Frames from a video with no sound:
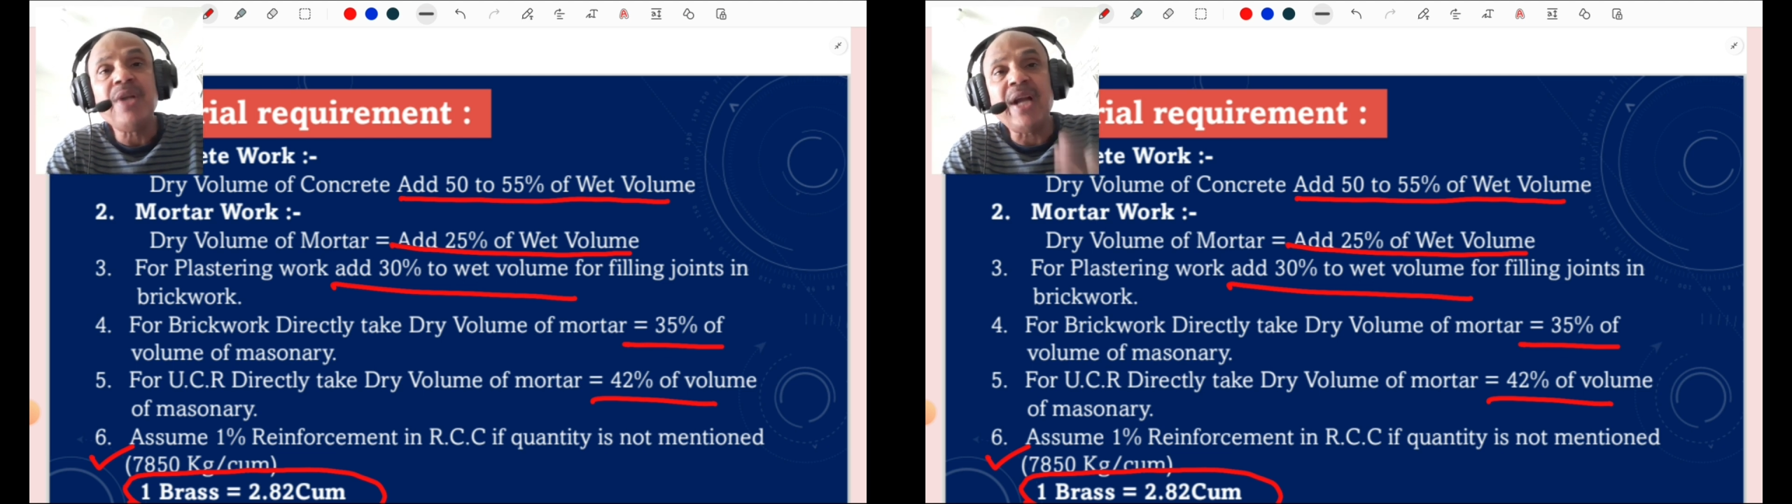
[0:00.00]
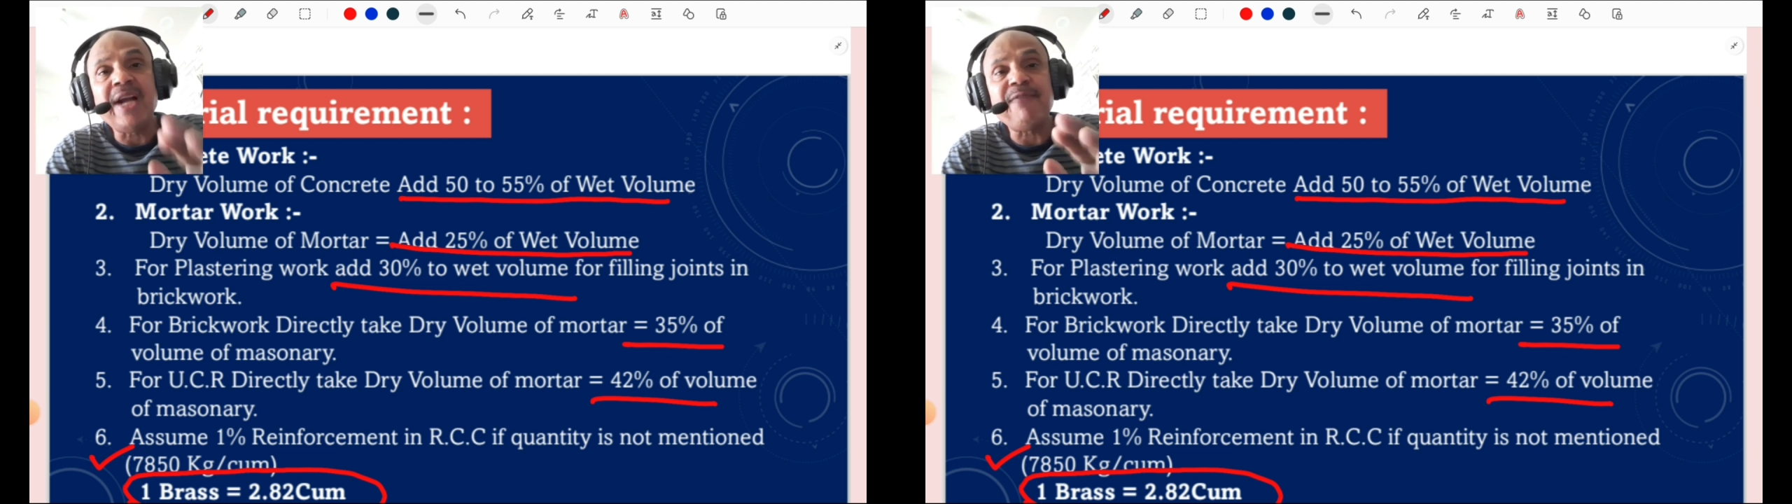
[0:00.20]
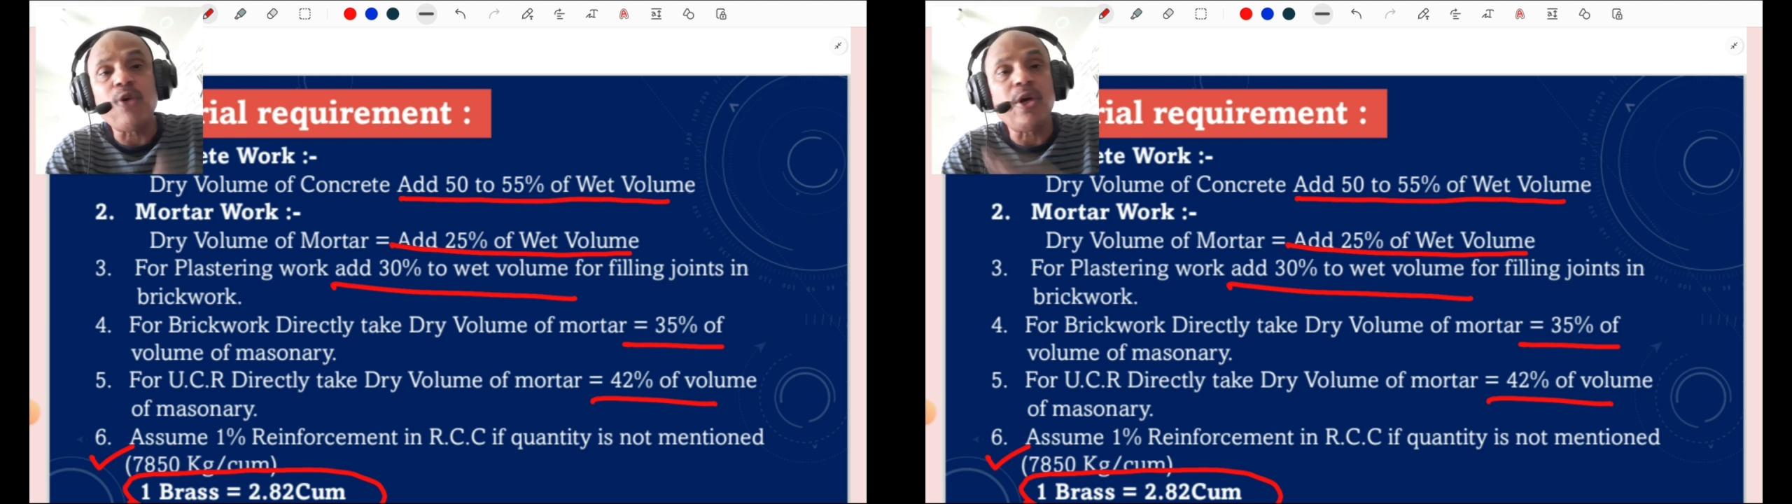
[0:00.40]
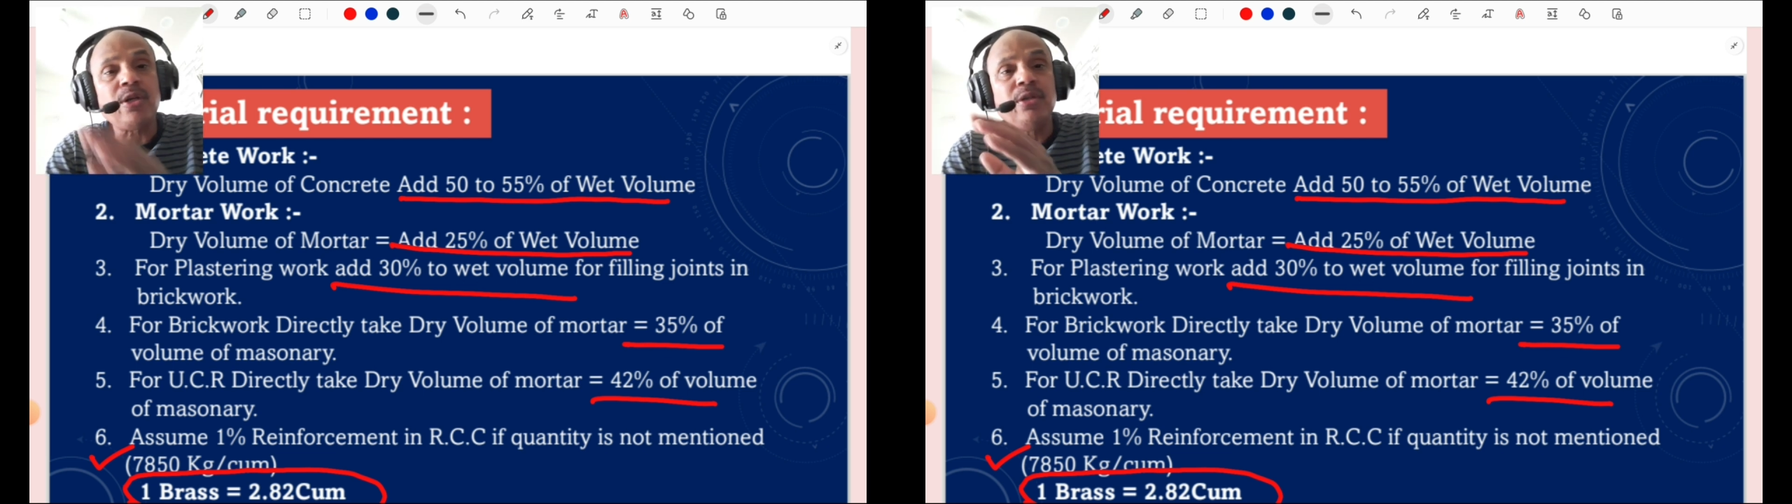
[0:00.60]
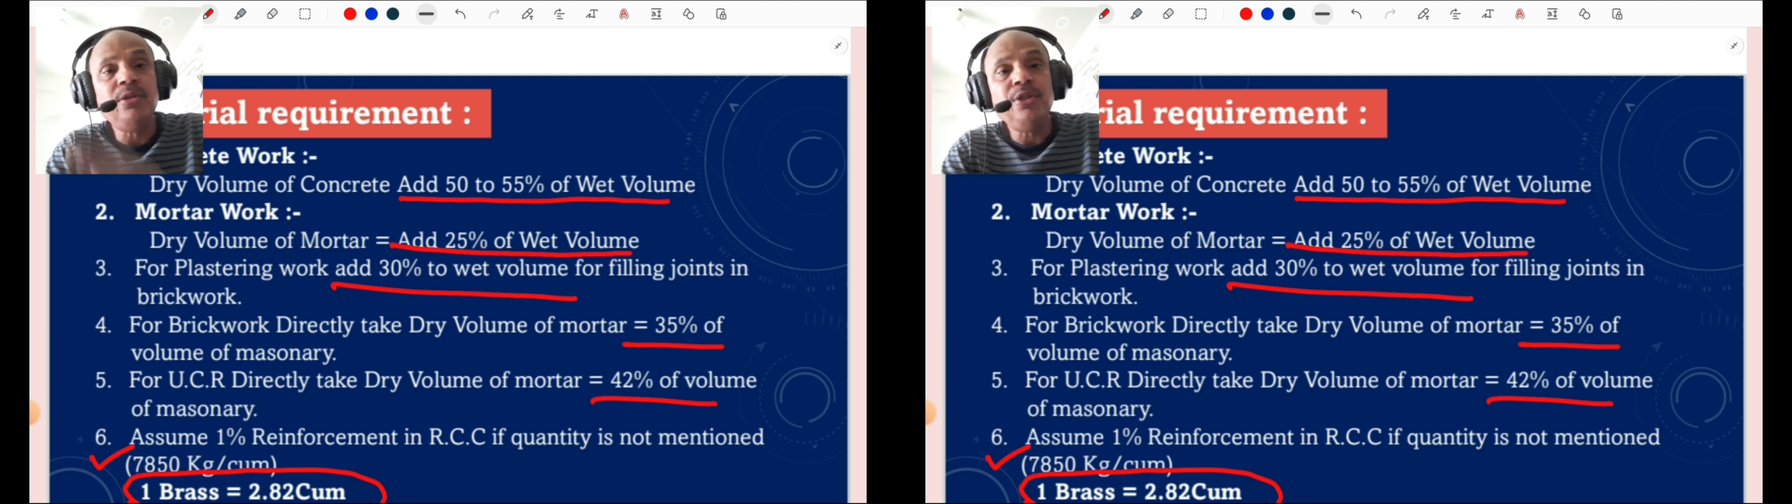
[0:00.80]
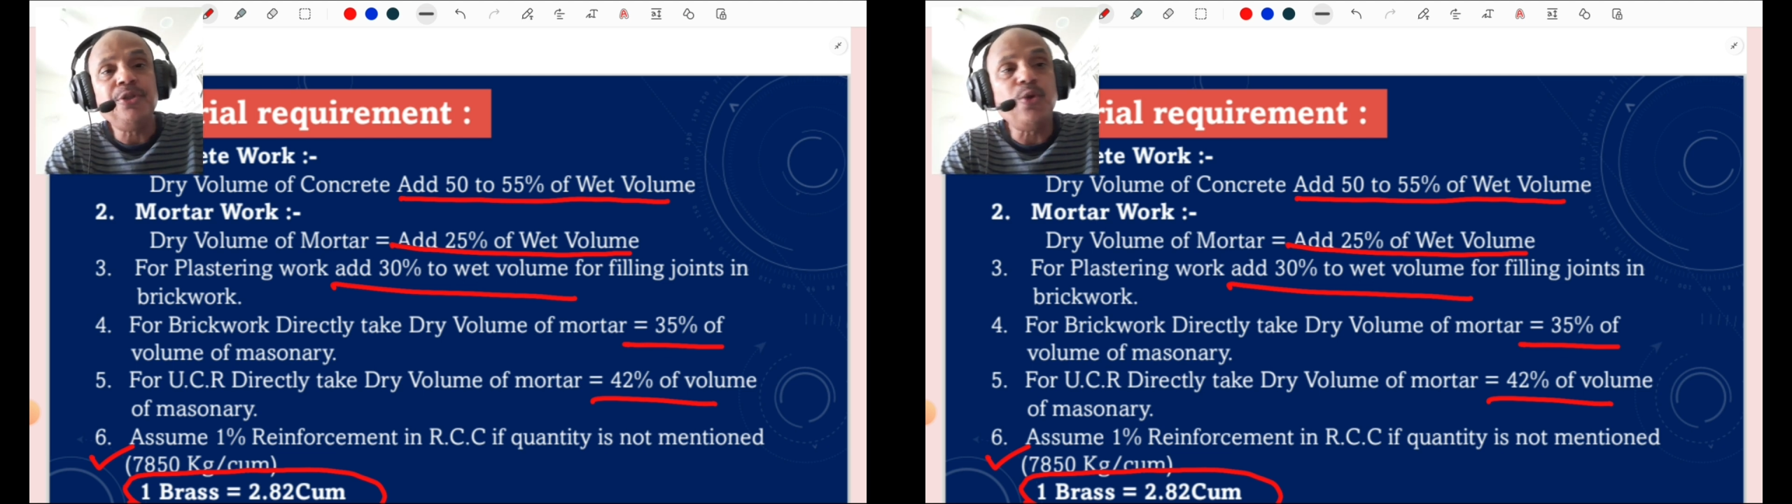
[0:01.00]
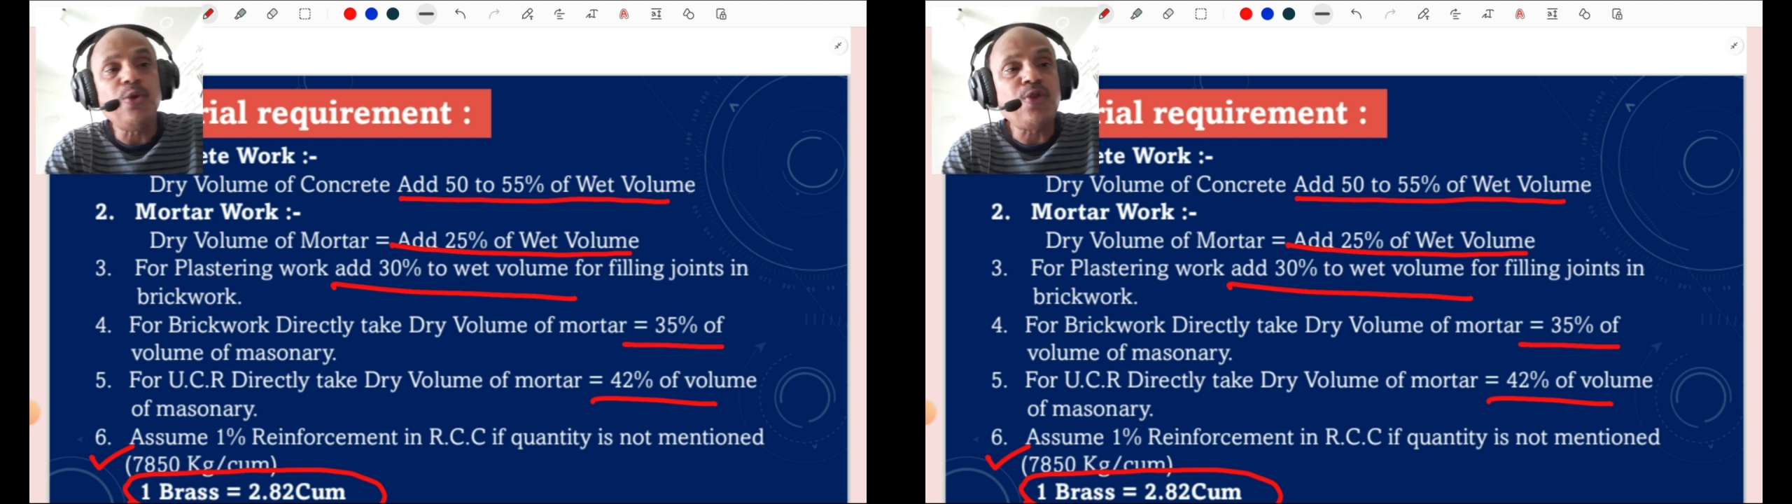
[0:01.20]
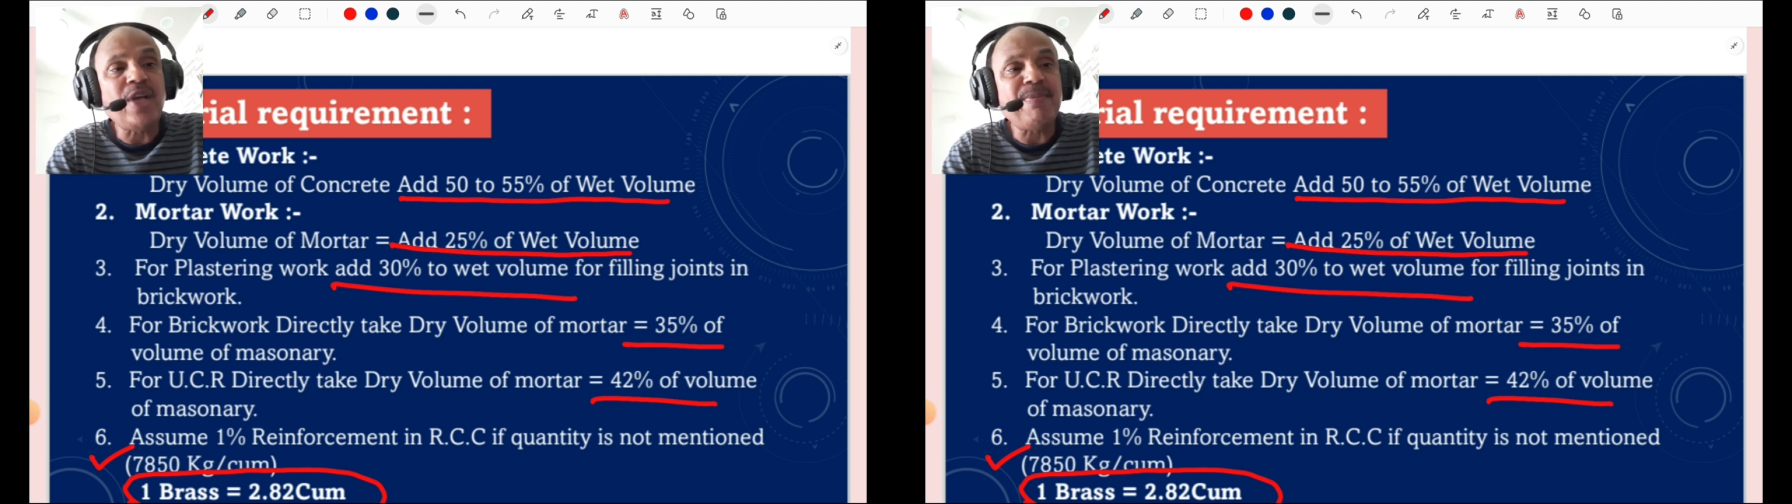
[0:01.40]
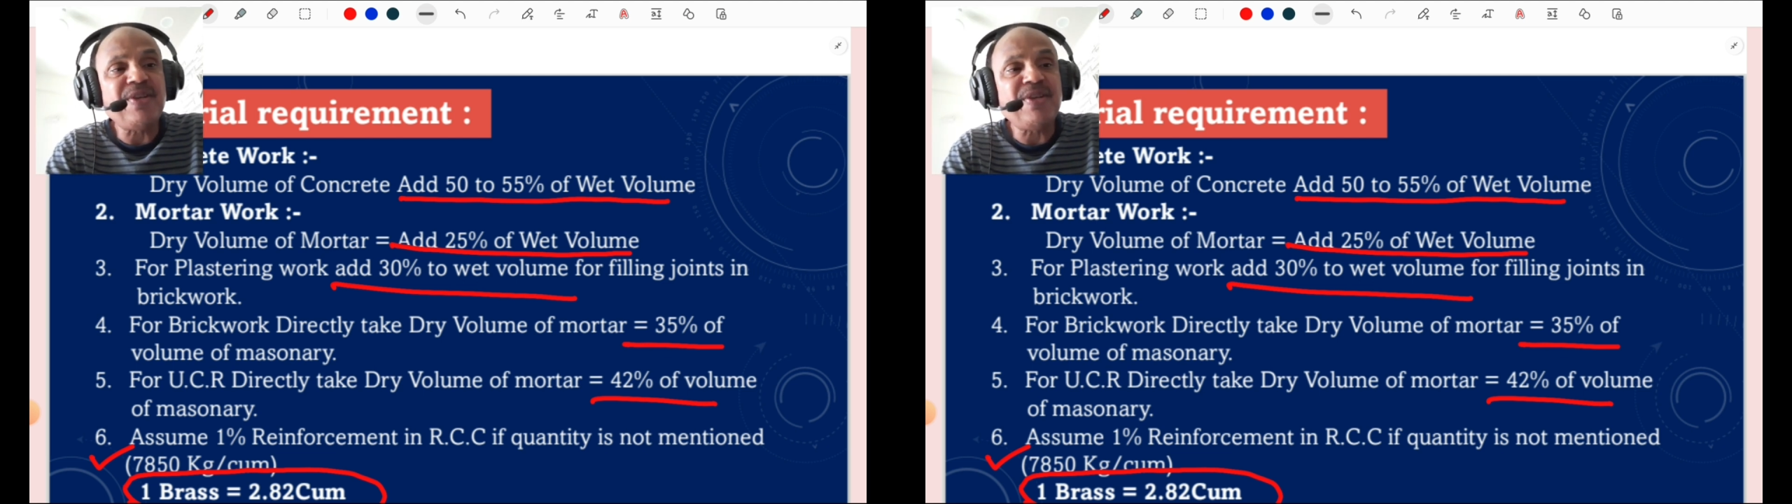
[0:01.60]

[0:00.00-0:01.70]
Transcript: and for U C R